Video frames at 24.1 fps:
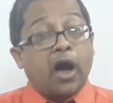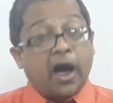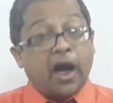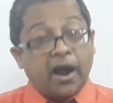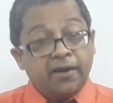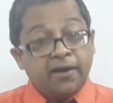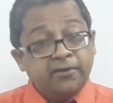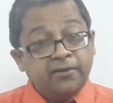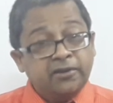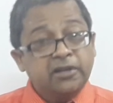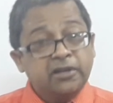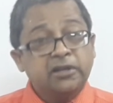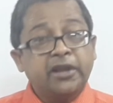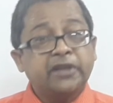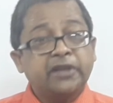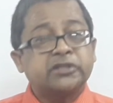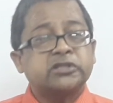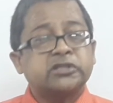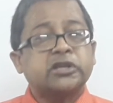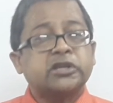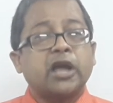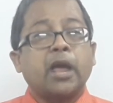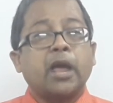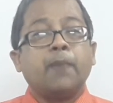Until
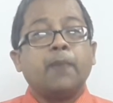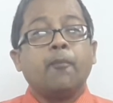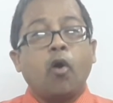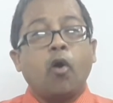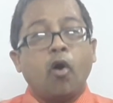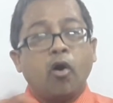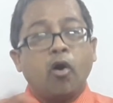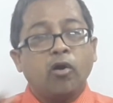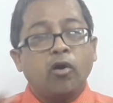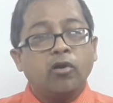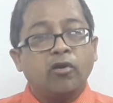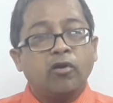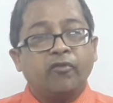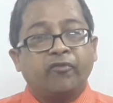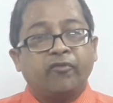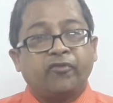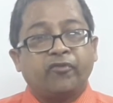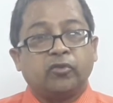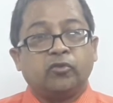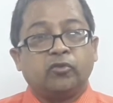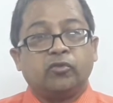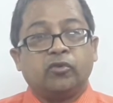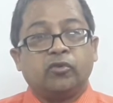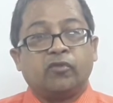next time, all
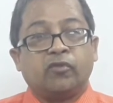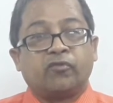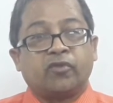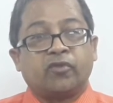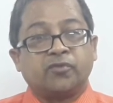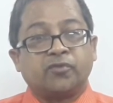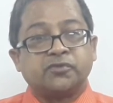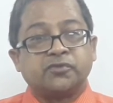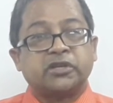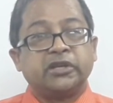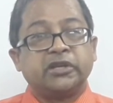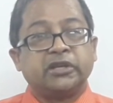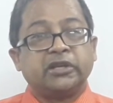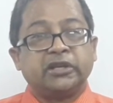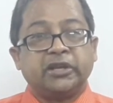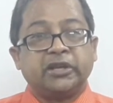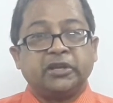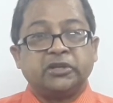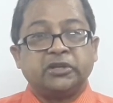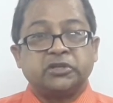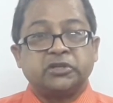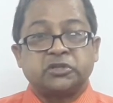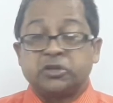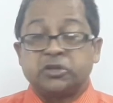of you from Skill
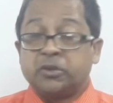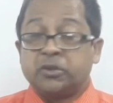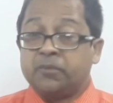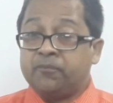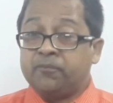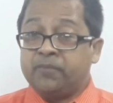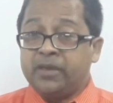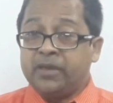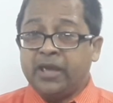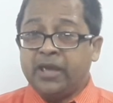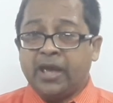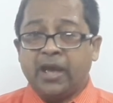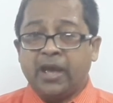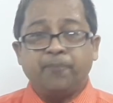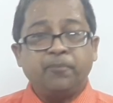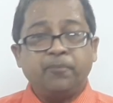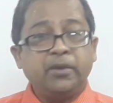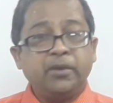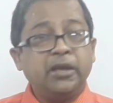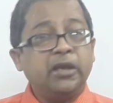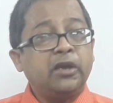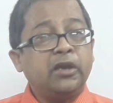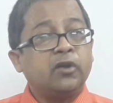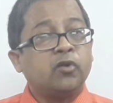English, be
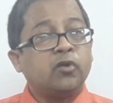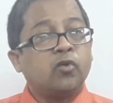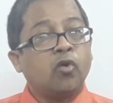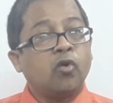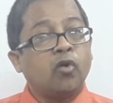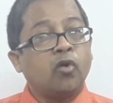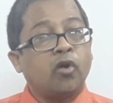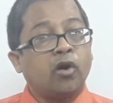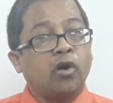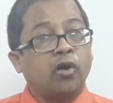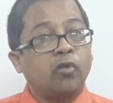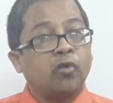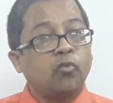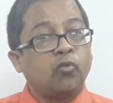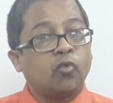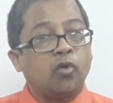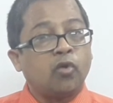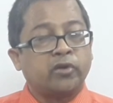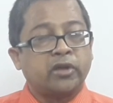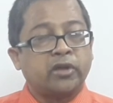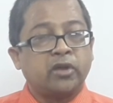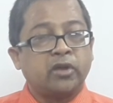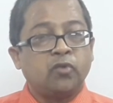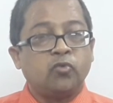happy, go on
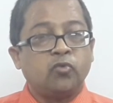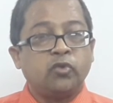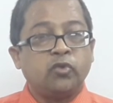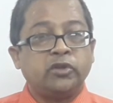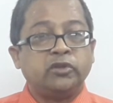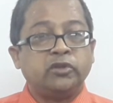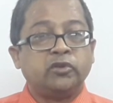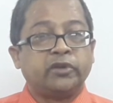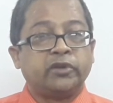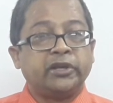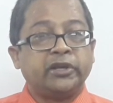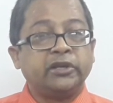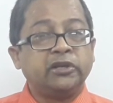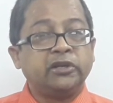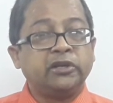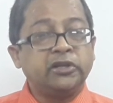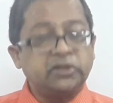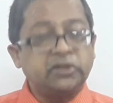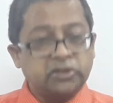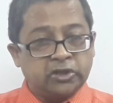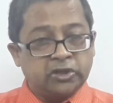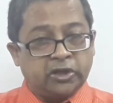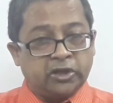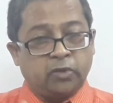working with your
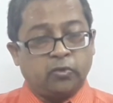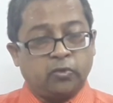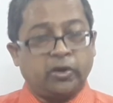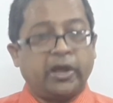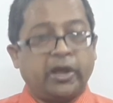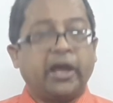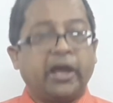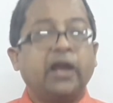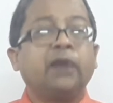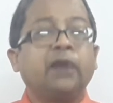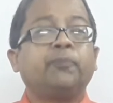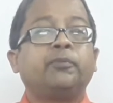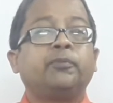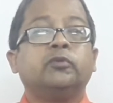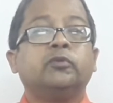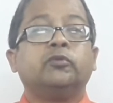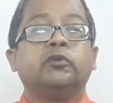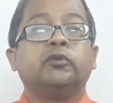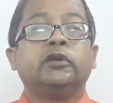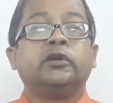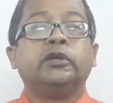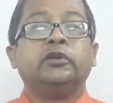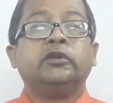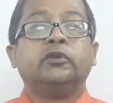English. It will help
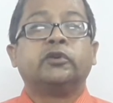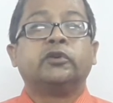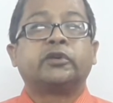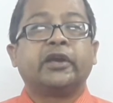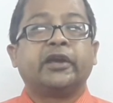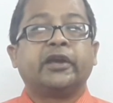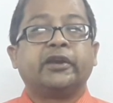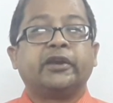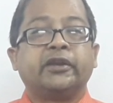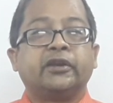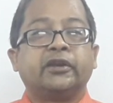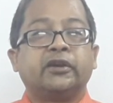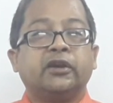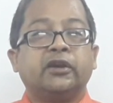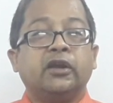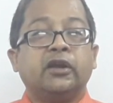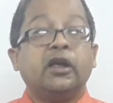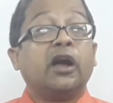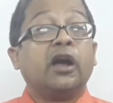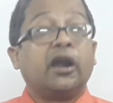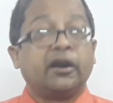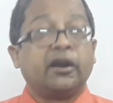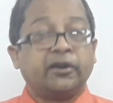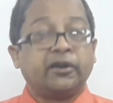you in your career.
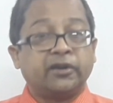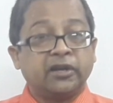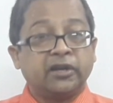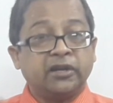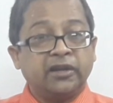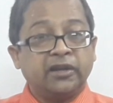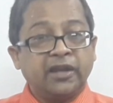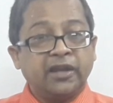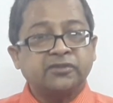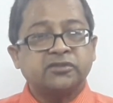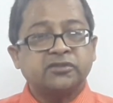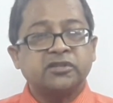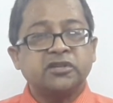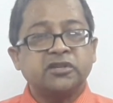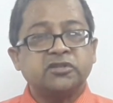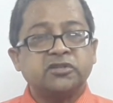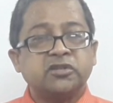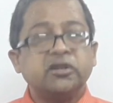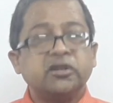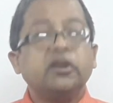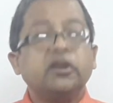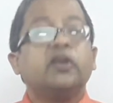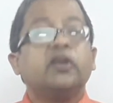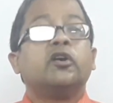Until next
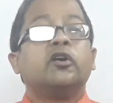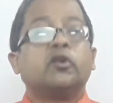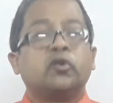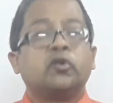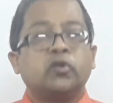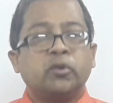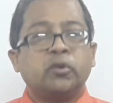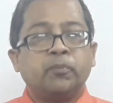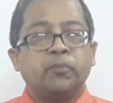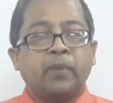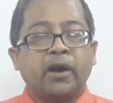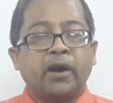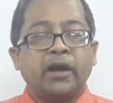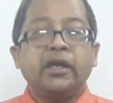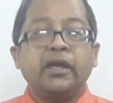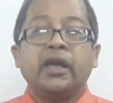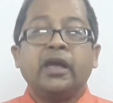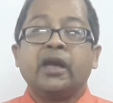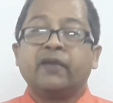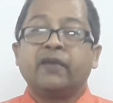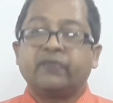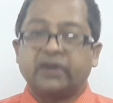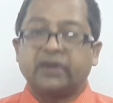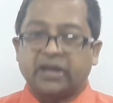session,
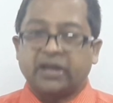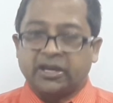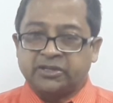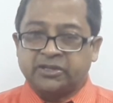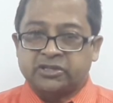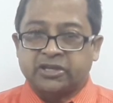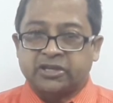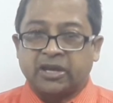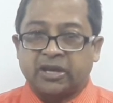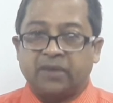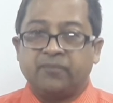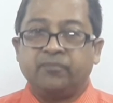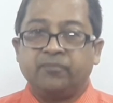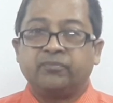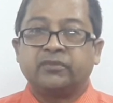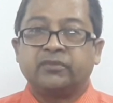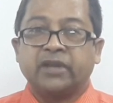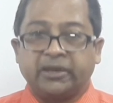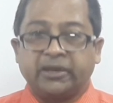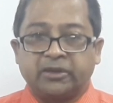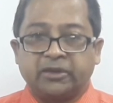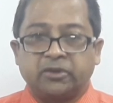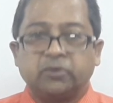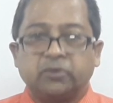goodbye, have a nice time.
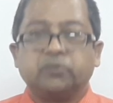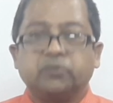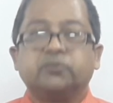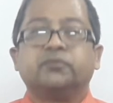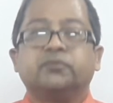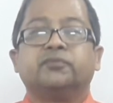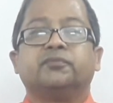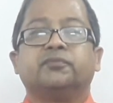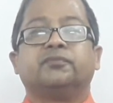Thank you.